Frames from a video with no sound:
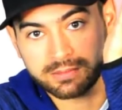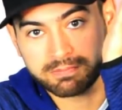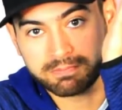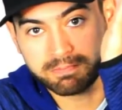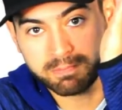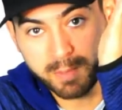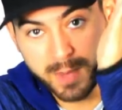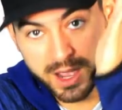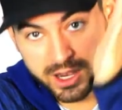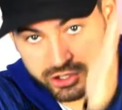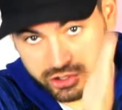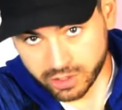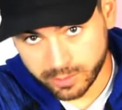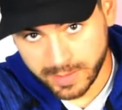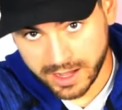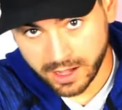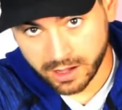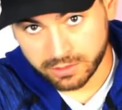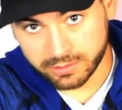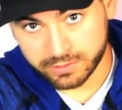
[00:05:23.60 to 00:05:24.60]
measured them
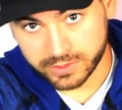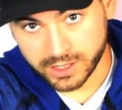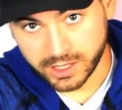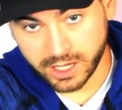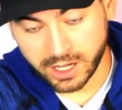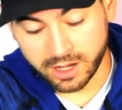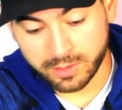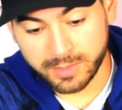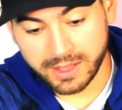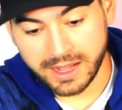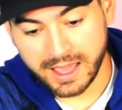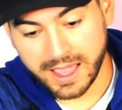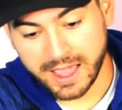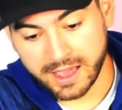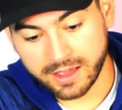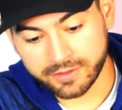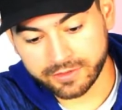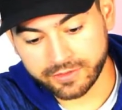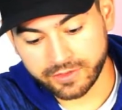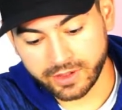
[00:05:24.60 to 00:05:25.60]
out, cut them in
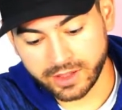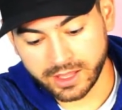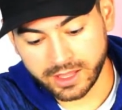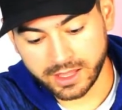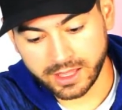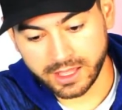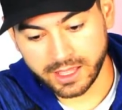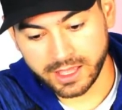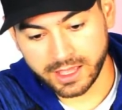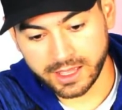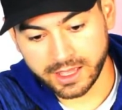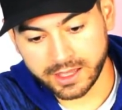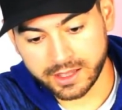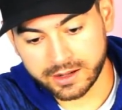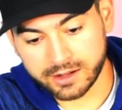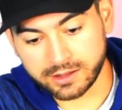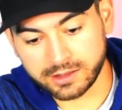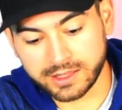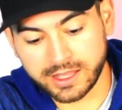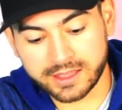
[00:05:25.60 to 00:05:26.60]
half,
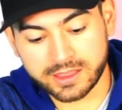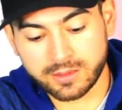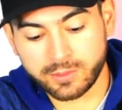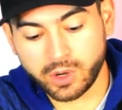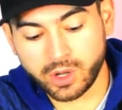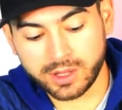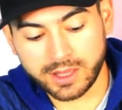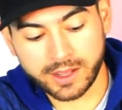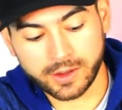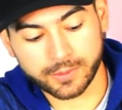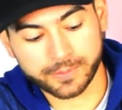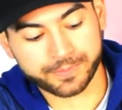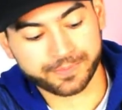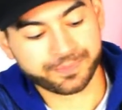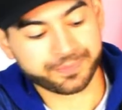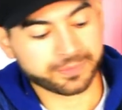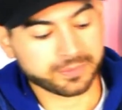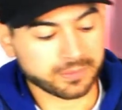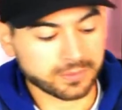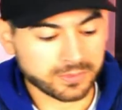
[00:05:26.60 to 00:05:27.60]
and laid them all out.
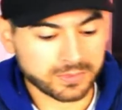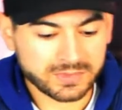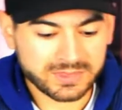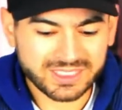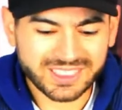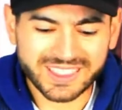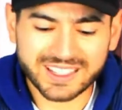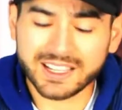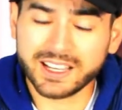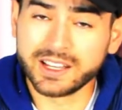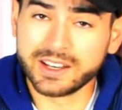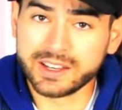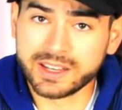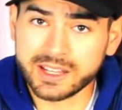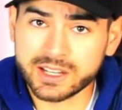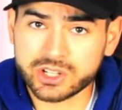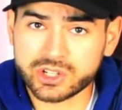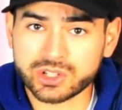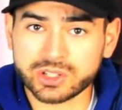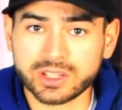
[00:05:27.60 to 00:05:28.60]

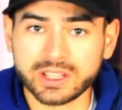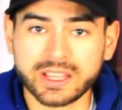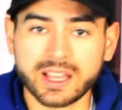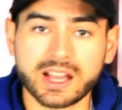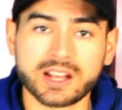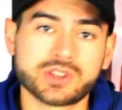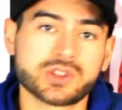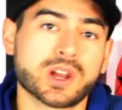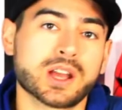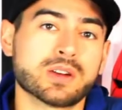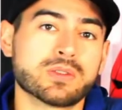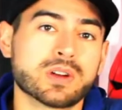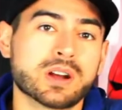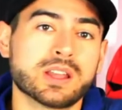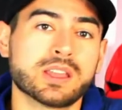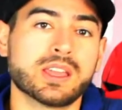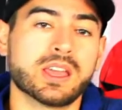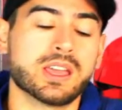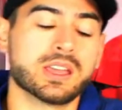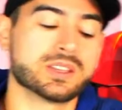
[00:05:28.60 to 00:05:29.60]
Initially, I tried
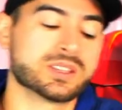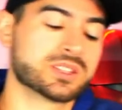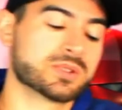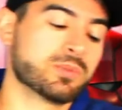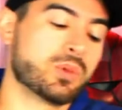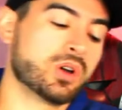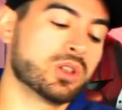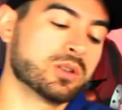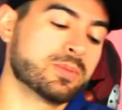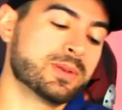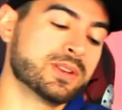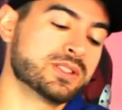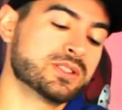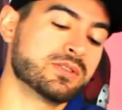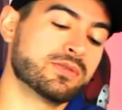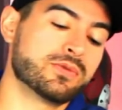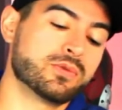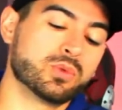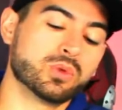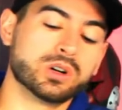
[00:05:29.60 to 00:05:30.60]
running a smaller piece
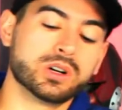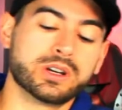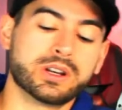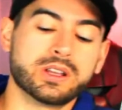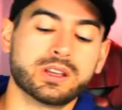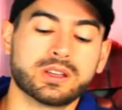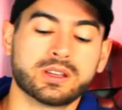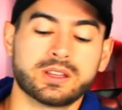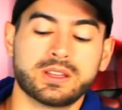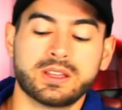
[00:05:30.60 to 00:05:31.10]
of wood